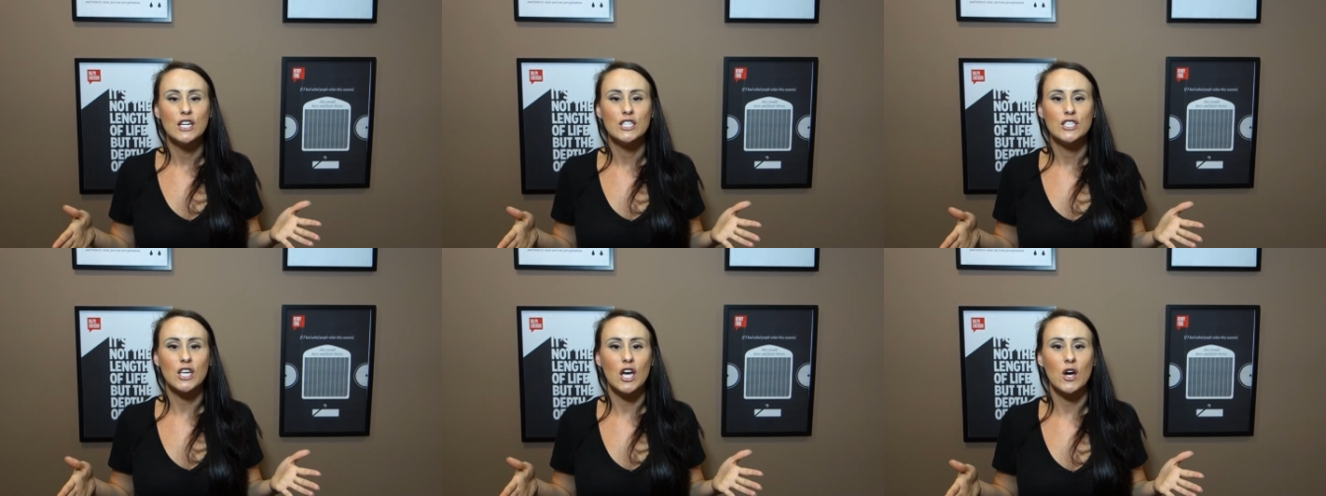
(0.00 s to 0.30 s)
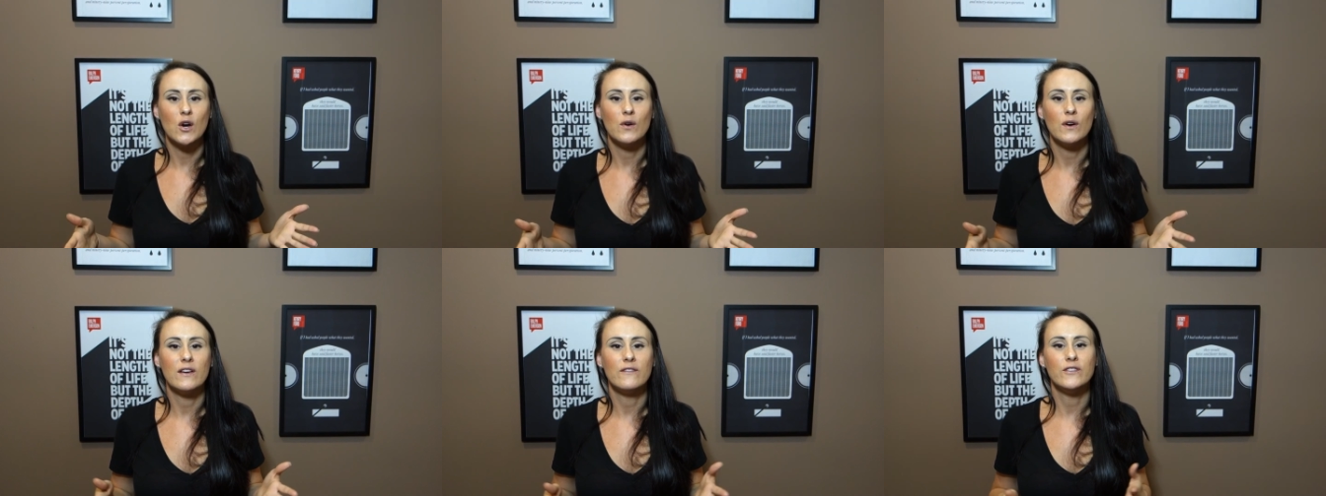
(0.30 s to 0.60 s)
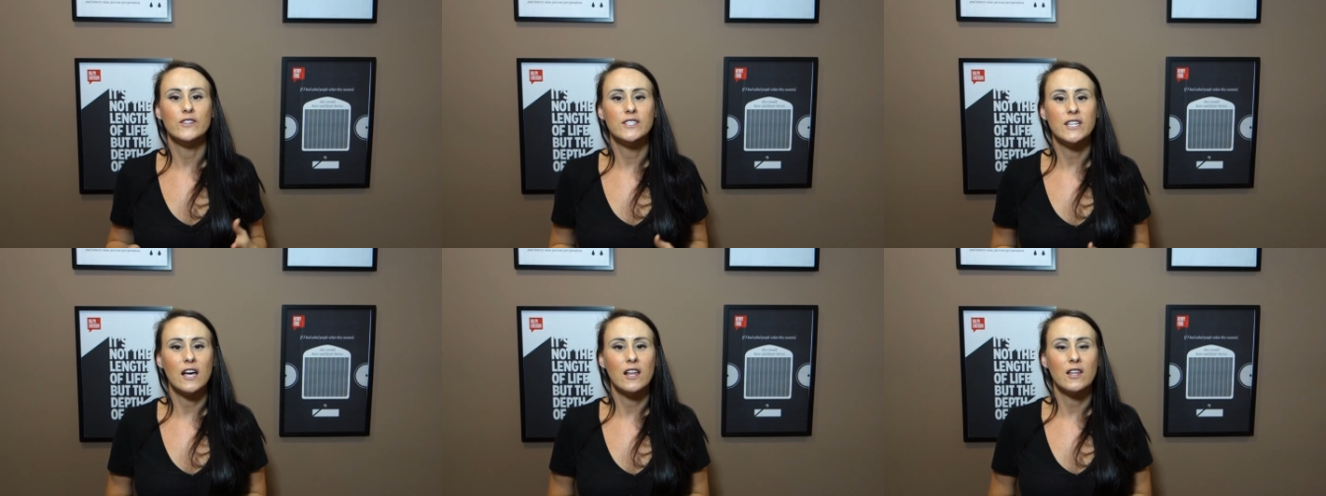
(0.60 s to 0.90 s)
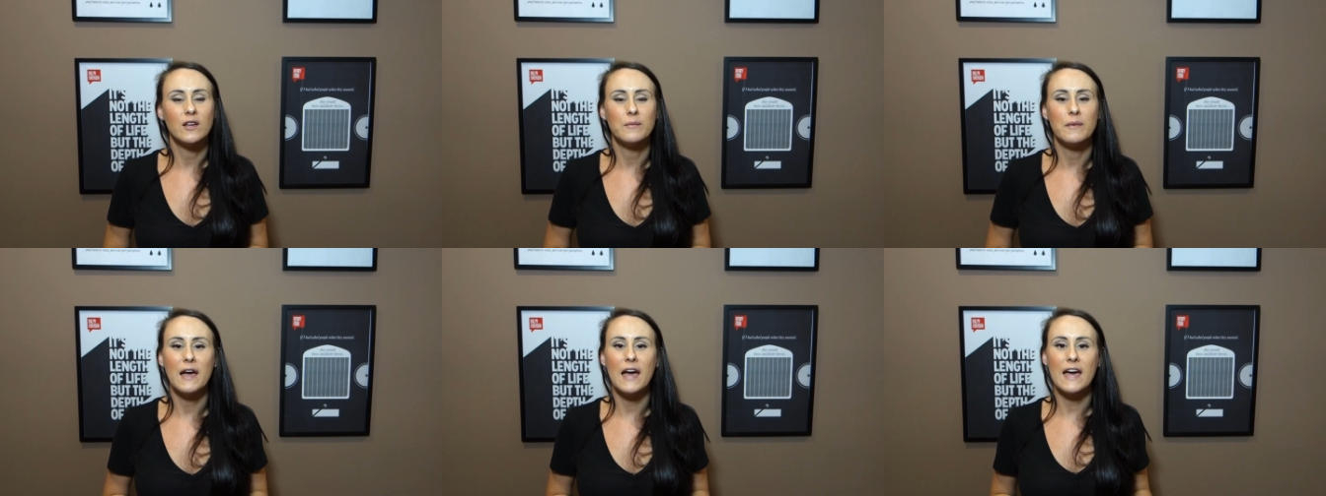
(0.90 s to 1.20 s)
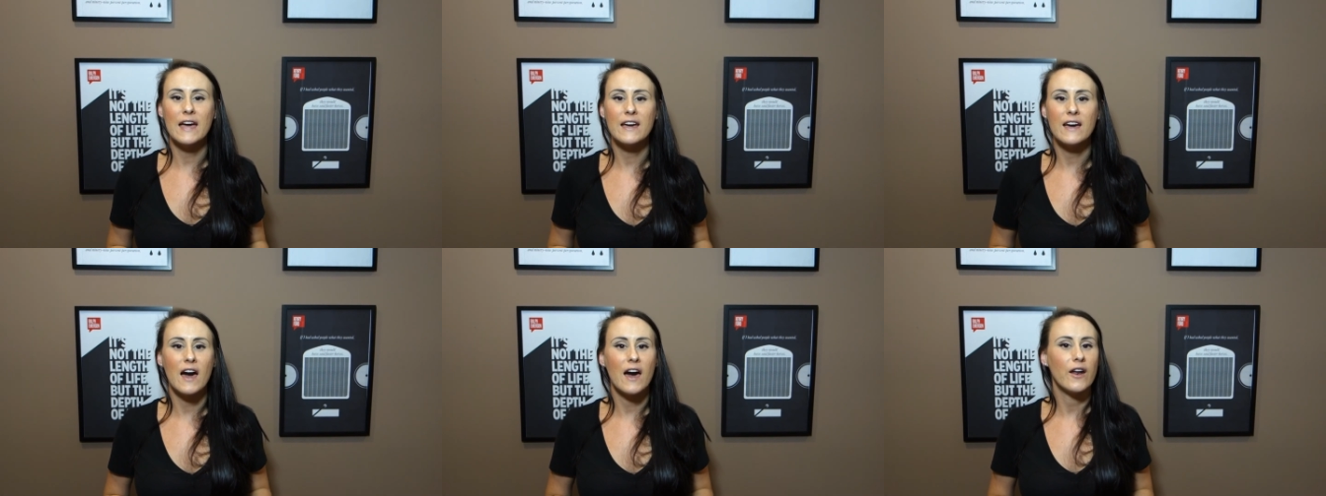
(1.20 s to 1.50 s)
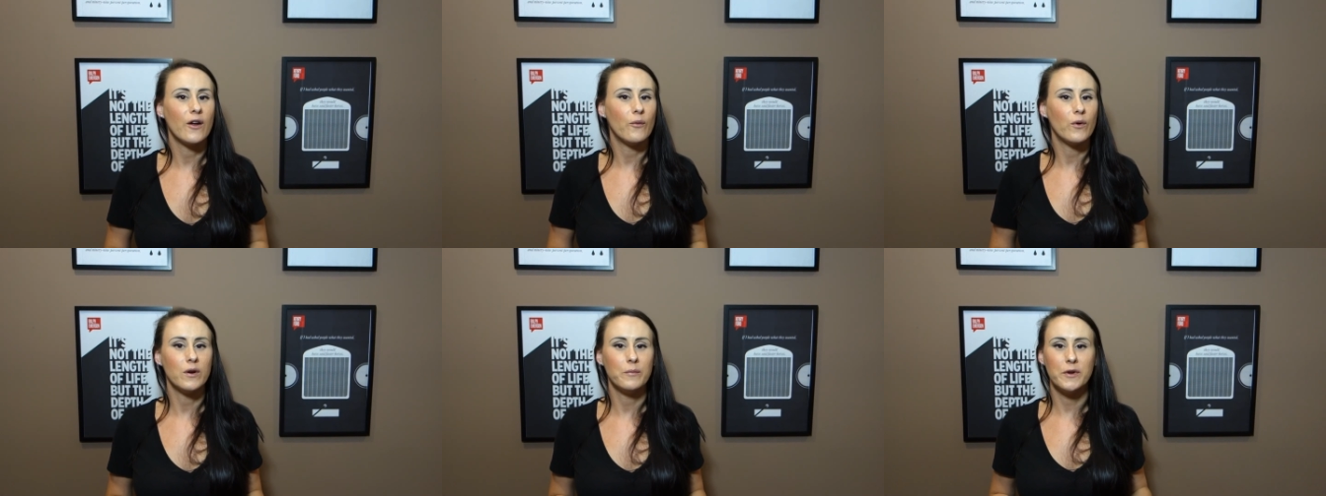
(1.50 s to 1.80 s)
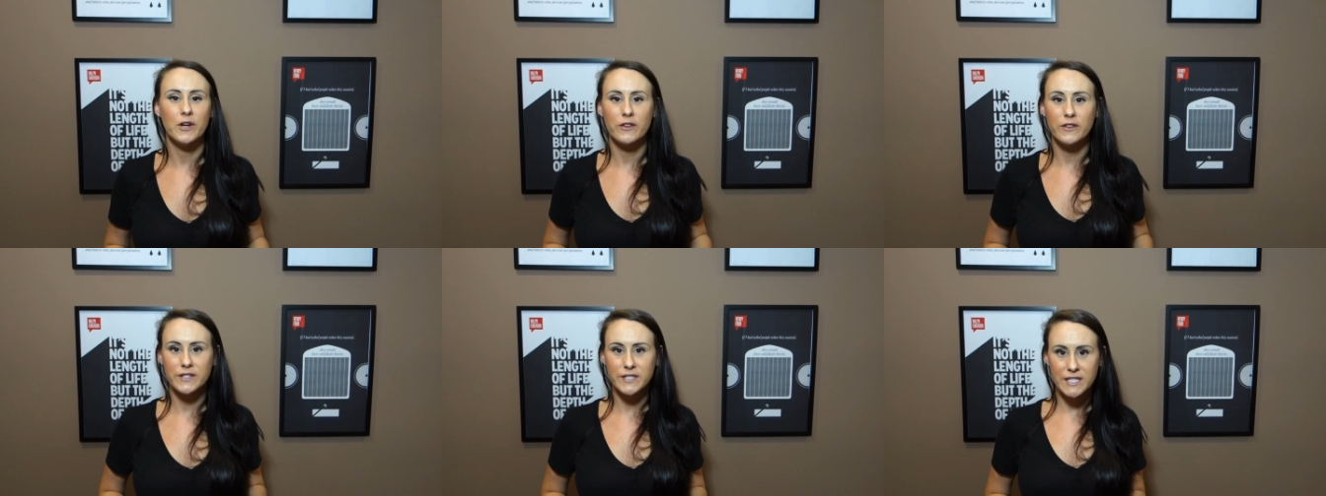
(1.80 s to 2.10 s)
So if you tell them, hey, I don't want to
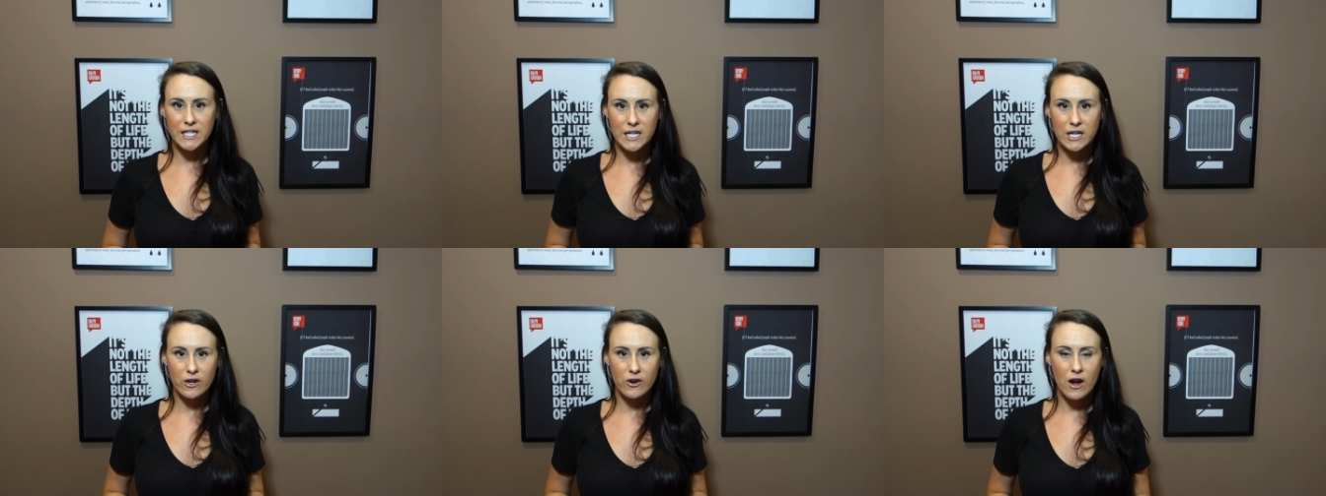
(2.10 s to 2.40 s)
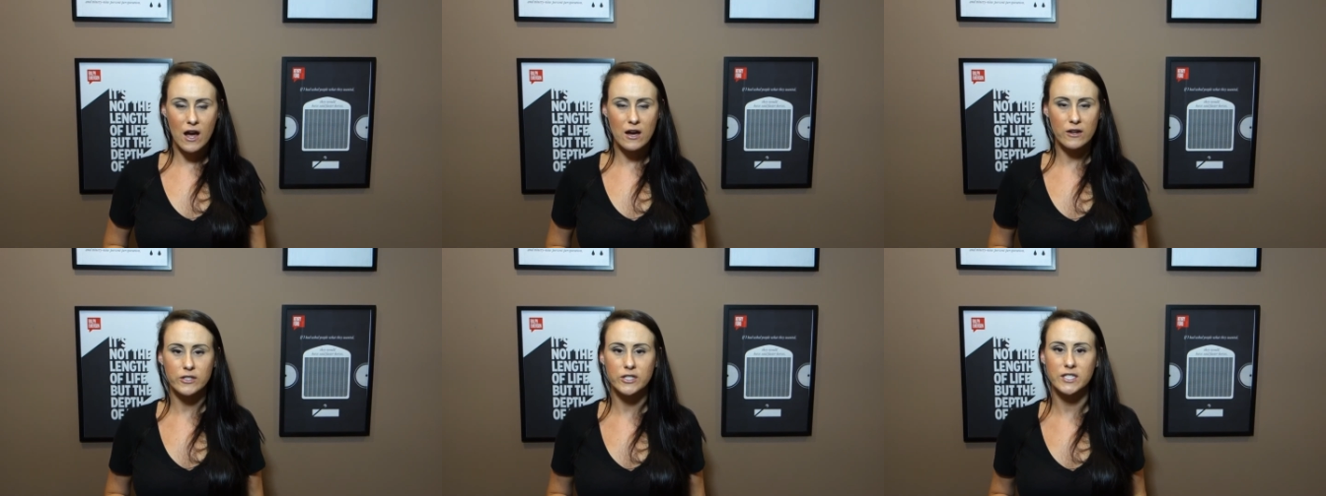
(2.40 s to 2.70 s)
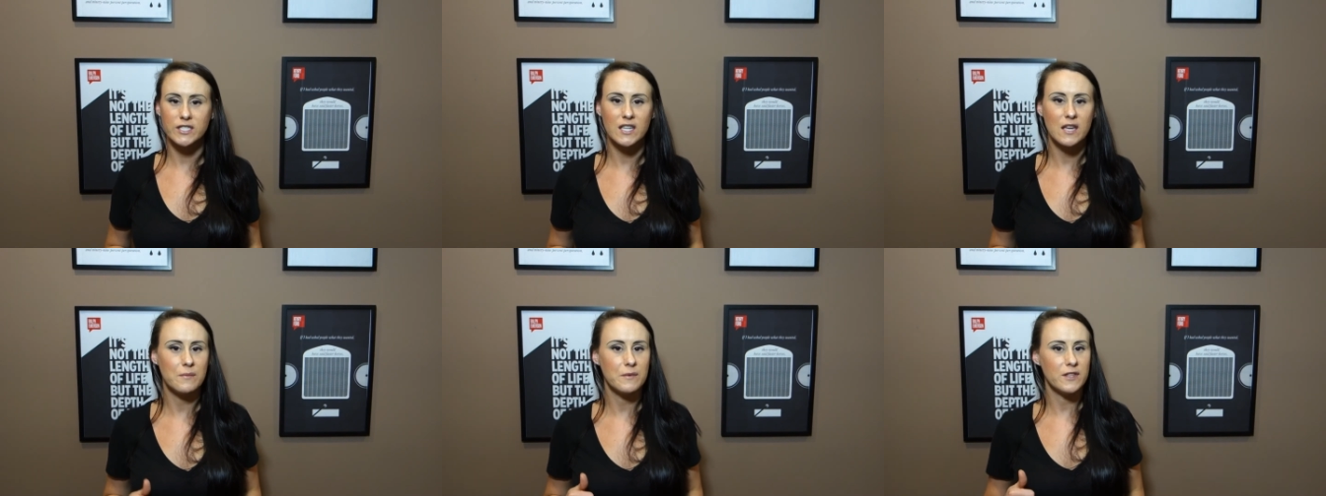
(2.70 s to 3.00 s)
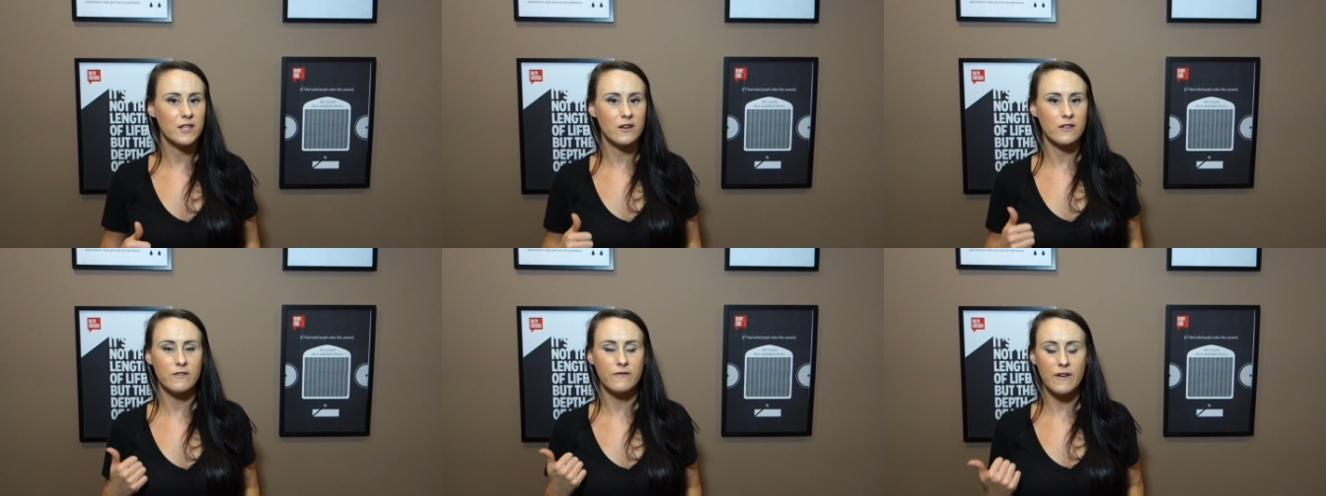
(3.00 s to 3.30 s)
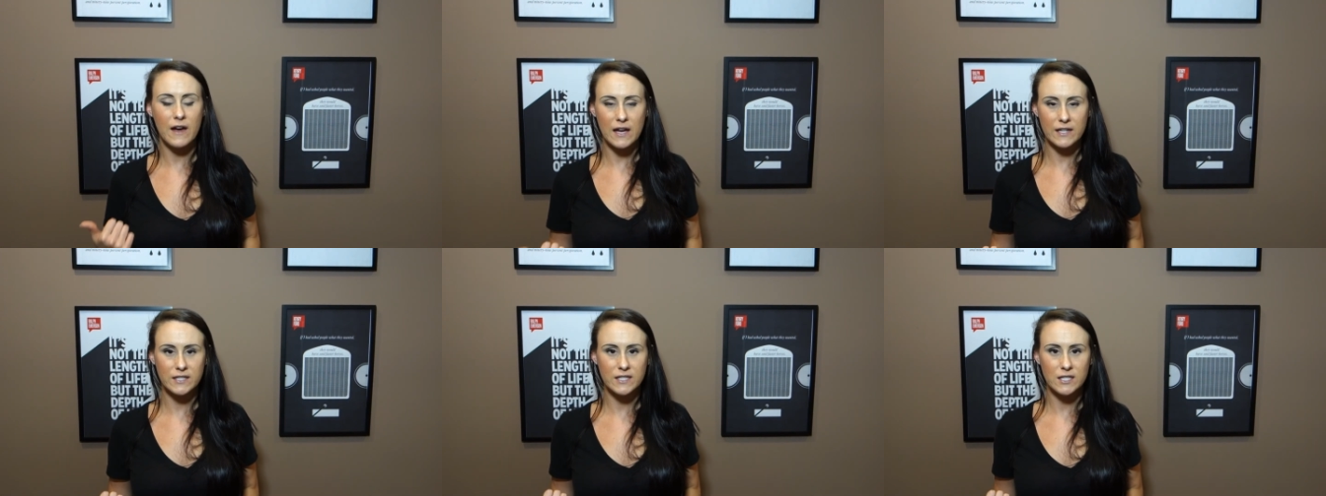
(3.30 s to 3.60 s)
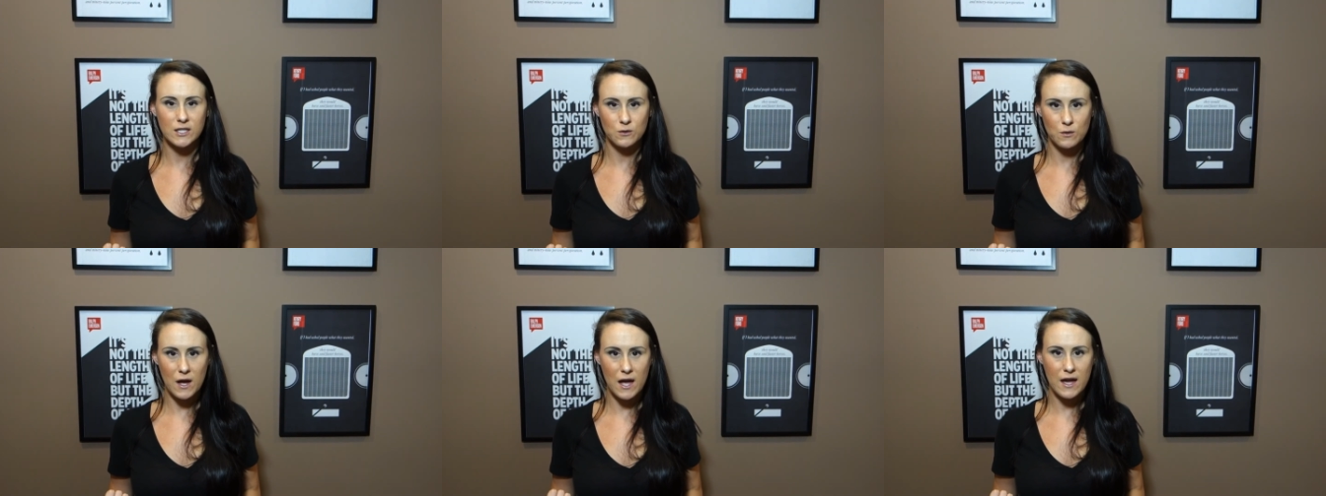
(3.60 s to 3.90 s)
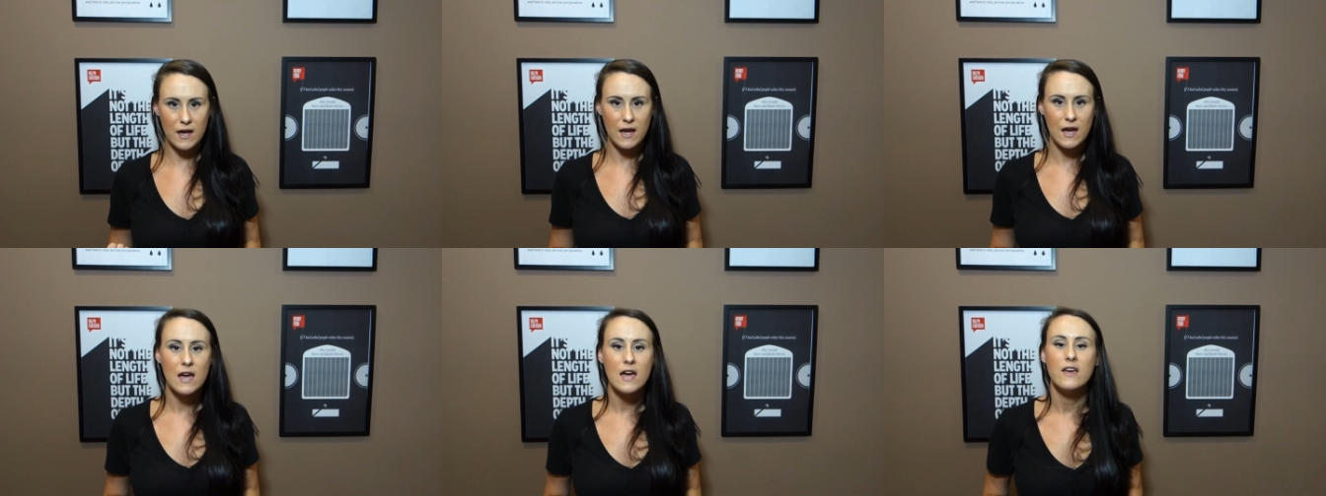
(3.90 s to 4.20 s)
be on the scenic route, just get me there the fastest
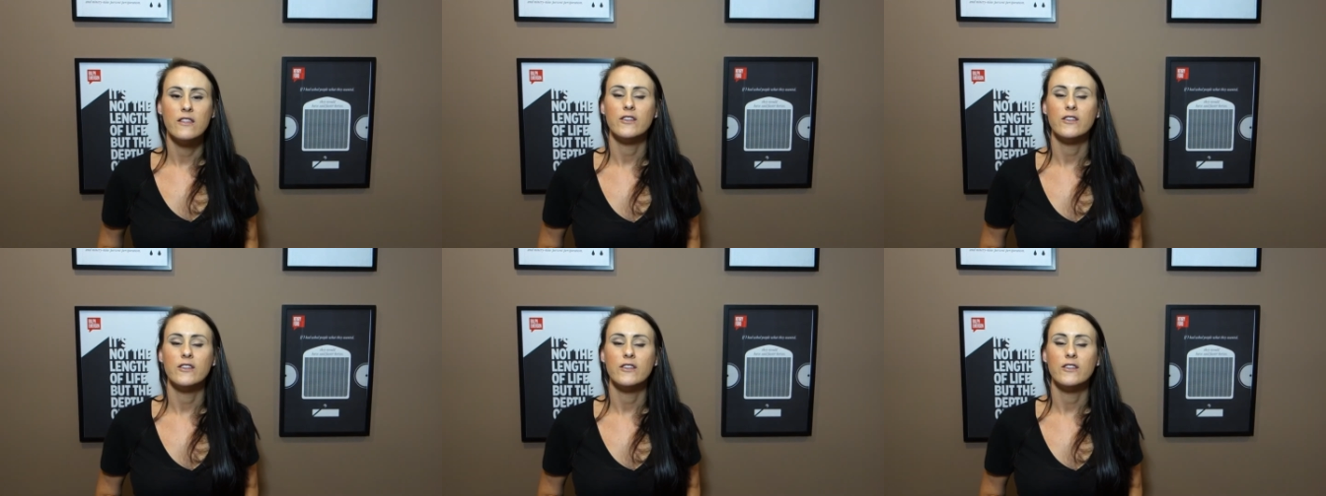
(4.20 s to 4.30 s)
way,